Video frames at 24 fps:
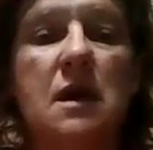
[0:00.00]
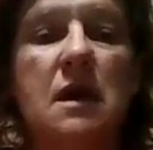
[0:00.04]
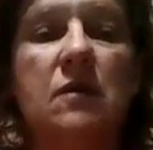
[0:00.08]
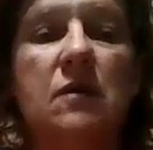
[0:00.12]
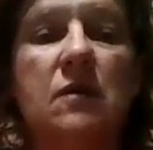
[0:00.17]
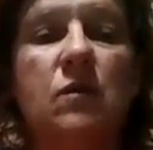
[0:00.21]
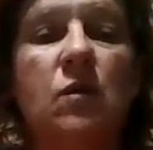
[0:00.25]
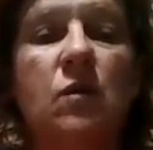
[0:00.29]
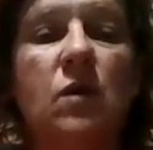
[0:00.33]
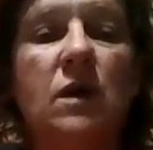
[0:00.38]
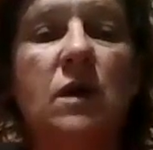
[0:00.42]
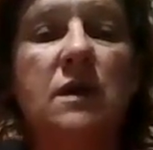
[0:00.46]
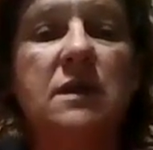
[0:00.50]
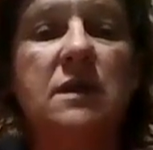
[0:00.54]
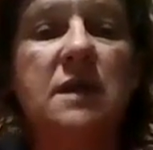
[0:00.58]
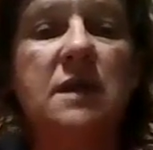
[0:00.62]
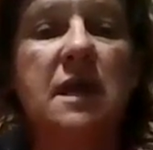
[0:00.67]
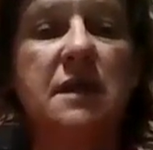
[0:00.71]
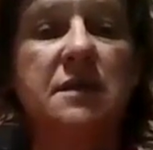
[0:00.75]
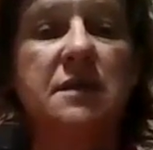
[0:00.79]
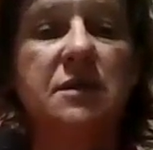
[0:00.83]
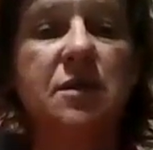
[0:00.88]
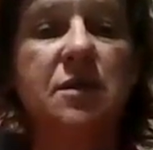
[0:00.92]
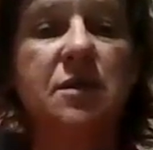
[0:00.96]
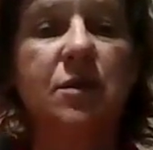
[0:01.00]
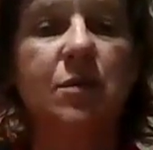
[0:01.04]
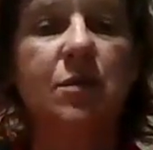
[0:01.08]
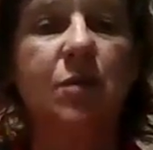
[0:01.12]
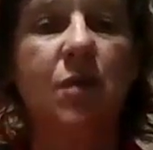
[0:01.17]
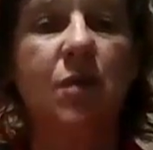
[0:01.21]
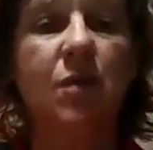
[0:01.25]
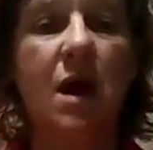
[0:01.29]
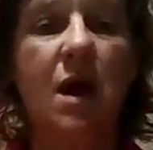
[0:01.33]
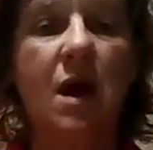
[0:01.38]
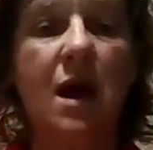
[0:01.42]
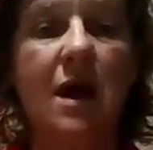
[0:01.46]
In one test tube
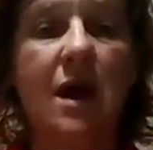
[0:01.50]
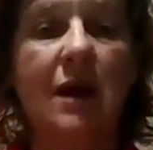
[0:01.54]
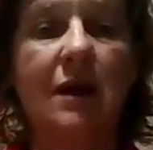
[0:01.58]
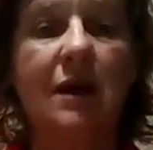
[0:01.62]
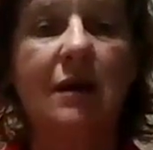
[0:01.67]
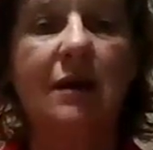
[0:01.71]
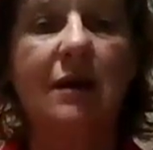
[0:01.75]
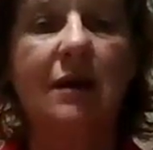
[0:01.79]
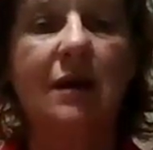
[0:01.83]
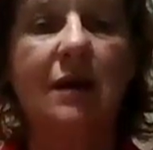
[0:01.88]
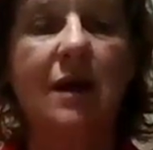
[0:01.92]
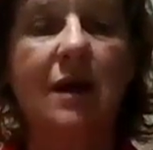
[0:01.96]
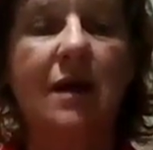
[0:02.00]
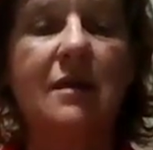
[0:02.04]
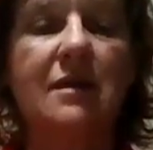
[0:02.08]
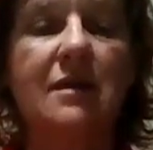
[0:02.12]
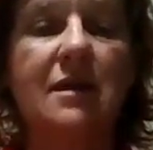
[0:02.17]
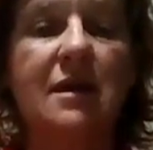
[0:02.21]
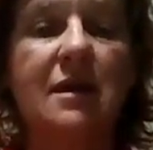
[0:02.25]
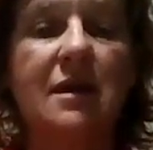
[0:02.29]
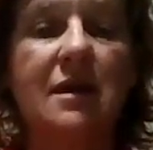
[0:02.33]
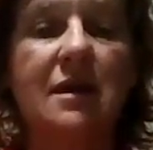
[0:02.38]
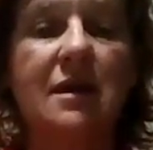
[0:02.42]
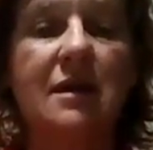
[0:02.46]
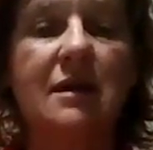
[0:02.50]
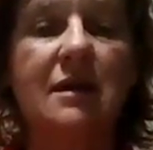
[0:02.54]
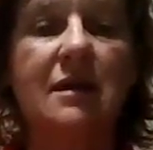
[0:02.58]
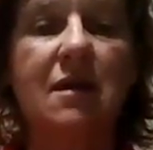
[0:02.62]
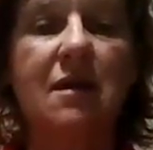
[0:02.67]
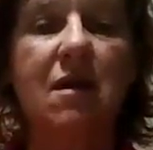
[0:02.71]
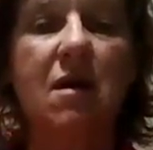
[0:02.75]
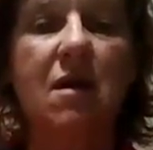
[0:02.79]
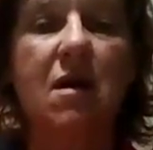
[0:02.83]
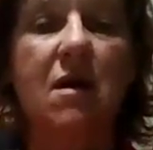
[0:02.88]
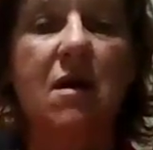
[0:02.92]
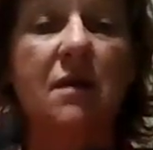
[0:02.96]
rack, and
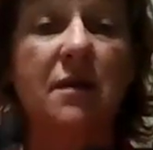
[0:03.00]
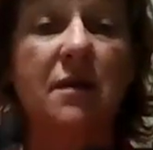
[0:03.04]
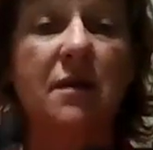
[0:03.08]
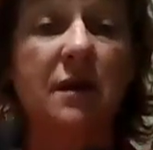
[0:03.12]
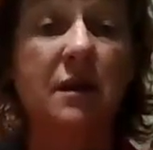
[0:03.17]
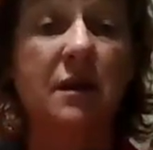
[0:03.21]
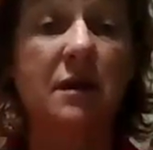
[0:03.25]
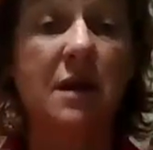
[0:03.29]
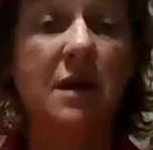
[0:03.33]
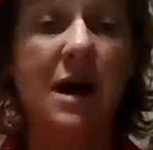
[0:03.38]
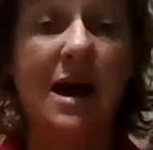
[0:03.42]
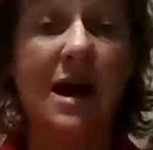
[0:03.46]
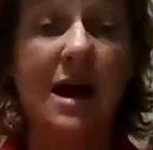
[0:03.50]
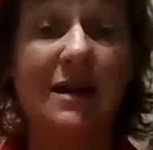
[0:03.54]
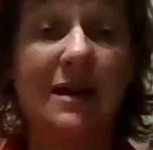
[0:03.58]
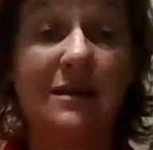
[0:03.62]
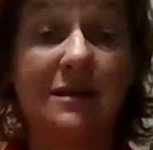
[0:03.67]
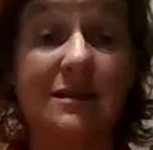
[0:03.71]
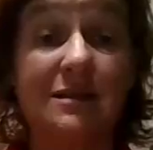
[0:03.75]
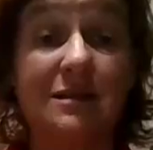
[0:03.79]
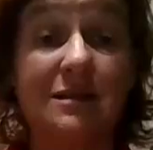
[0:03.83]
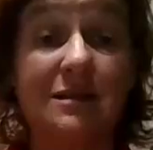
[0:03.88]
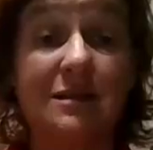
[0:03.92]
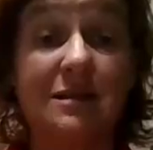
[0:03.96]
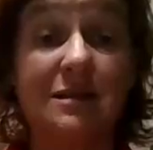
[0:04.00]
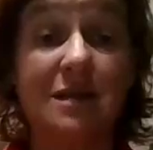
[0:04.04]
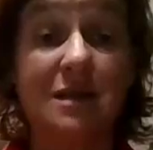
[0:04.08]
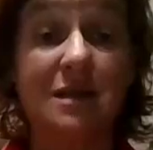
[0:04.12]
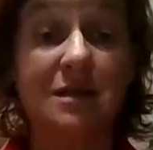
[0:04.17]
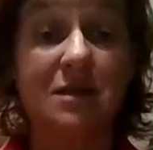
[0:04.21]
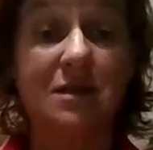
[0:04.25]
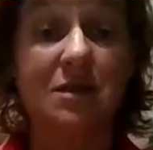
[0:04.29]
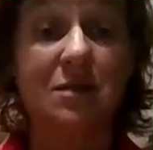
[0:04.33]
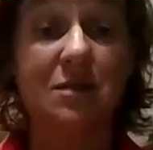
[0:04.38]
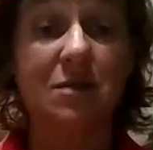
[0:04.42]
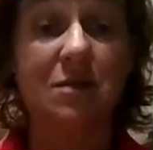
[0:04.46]
then the class
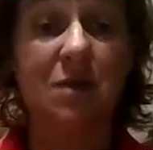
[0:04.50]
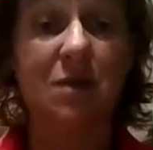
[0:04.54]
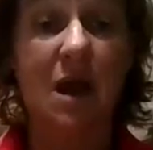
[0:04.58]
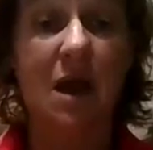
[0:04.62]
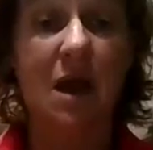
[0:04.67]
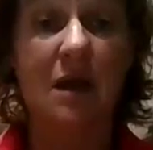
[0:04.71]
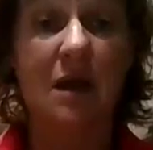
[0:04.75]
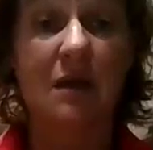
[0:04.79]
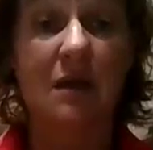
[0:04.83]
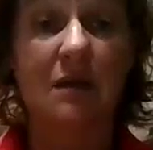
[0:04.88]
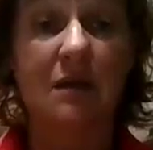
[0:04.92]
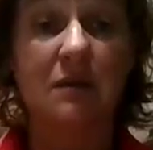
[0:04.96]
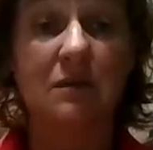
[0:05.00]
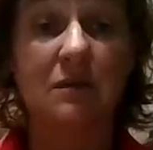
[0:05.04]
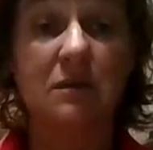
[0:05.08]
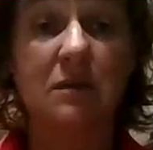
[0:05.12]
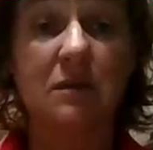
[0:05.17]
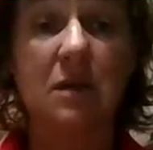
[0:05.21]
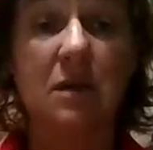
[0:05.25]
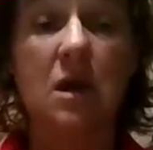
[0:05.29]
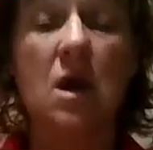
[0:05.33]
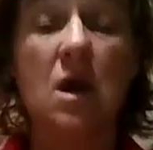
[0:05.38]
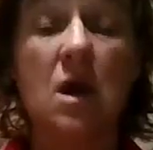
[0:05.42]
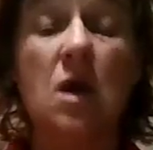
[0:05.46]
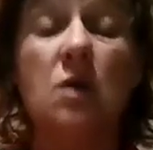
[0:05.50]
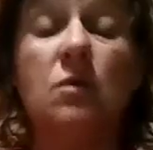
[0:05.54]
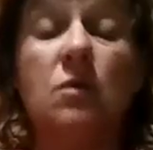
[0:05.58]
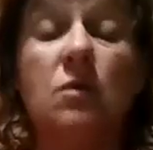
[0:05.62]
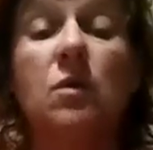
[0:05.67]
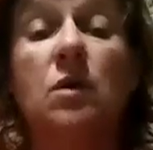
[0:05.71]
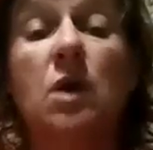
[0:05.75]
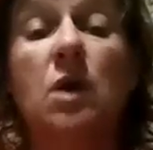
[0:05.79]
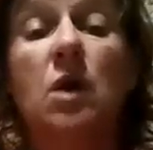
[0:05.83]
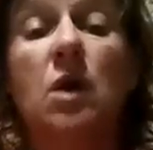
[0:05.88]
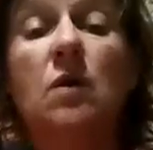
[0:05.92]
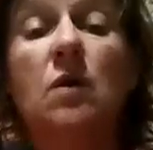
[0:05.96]
test tube rack
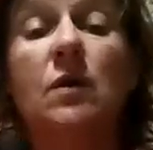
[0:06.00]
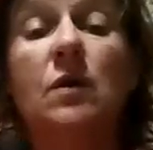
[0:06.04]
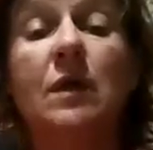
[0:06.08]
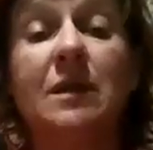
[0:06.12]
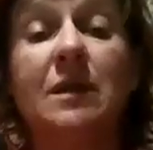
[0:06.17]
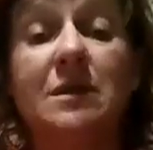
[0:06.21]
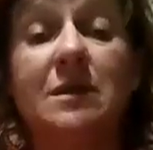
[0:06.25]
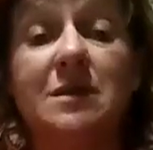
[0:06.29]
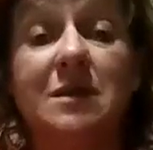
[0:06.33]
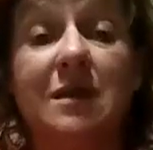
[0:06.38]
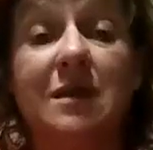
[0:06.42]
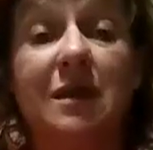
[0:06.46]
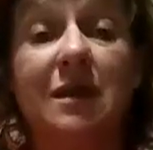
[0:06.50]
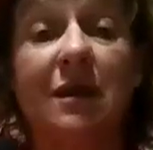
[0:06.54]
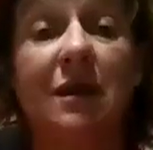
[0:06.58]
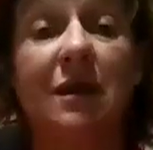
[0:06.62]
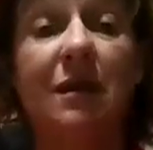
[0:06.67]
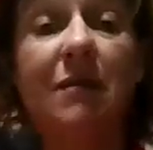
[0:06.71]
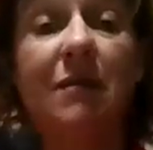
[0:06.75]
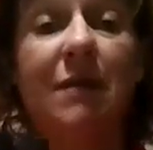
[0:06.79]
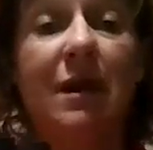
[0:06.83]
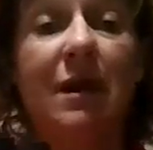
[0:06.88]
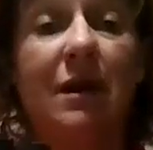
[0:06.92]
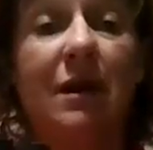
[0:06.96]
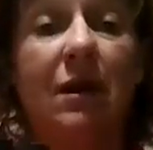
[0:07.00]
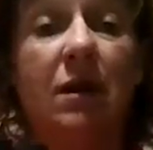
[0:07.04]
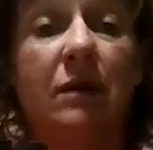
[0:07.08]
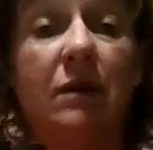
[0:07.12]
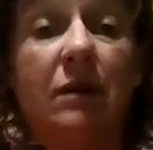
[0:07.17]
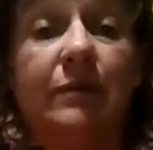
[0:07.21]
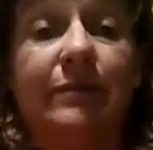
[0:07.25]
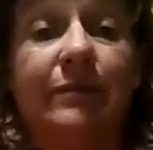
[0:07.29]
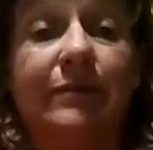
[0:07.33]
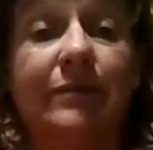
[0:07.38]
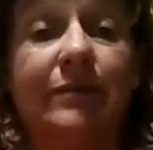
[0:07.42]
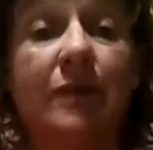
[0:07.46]
will go into the
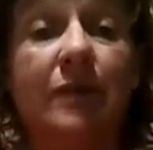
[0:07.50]
incubator.